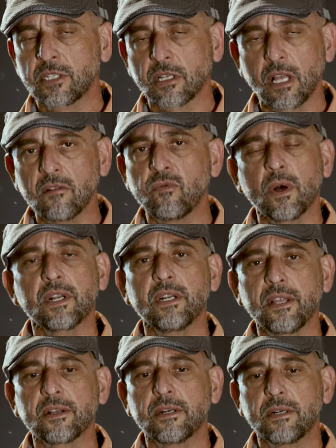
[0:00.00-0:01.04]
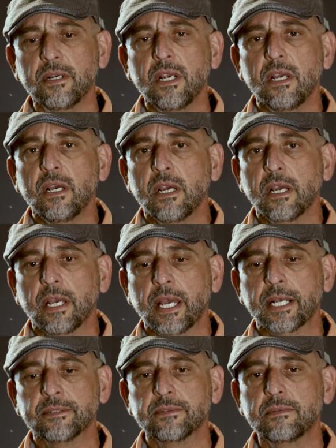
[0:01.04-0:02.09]
love one another
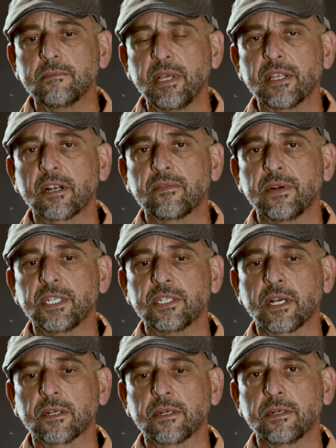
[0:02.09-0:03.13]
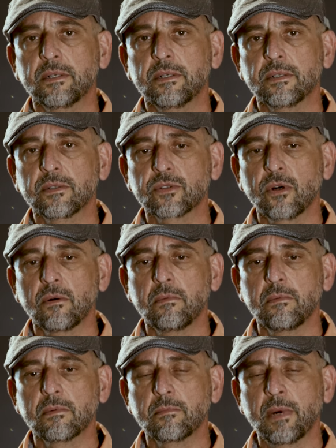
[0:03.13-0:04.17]
and be there for each other. So
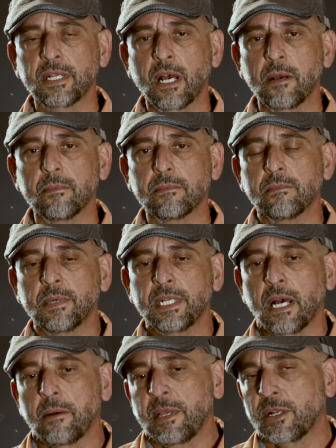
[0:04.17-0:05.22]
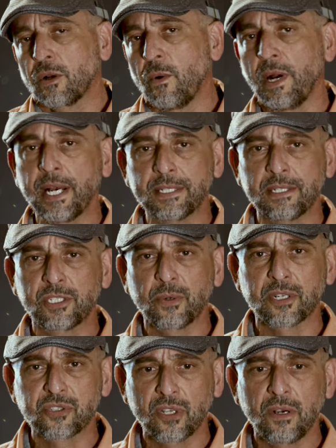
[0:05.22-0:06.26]
by not being quiet and to
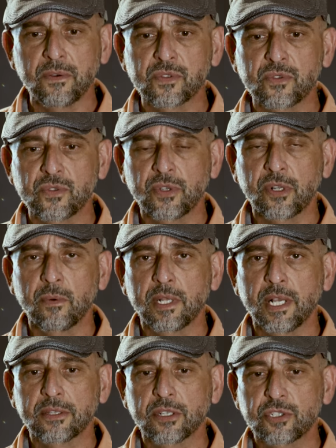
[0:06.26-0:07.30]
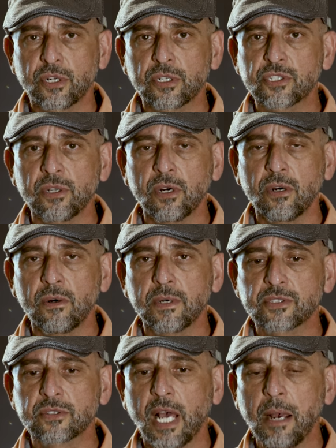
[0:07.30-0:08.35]
ourselves, you know, we let the church know
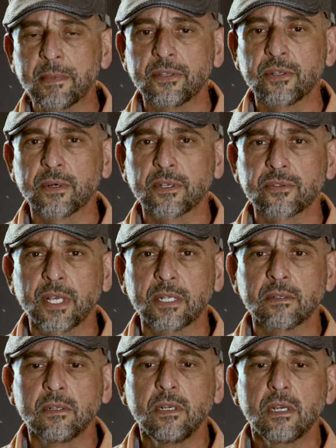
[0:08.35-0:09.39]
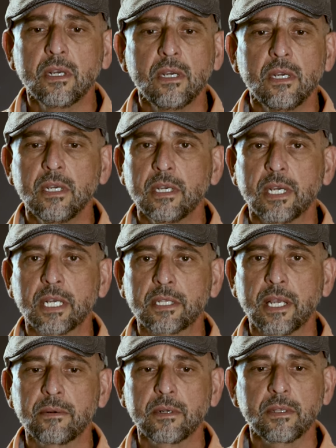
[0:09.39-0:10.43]
what's happening to us, and
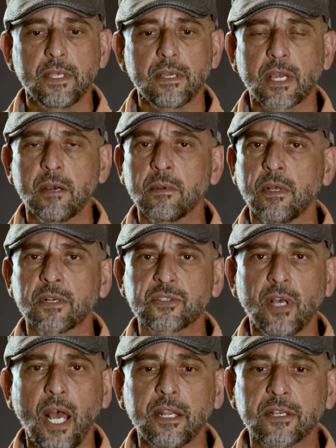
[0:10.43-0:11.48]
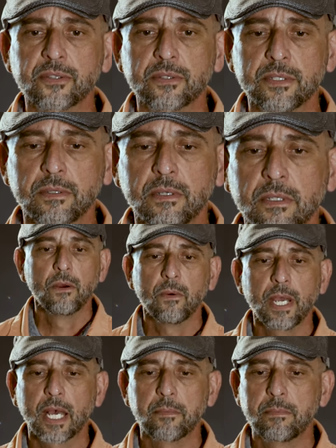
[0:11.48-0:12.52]
they really came alongside us.
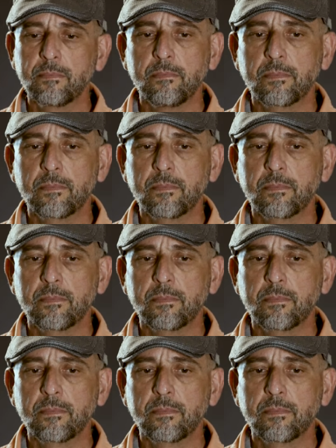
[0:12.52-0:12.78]
We had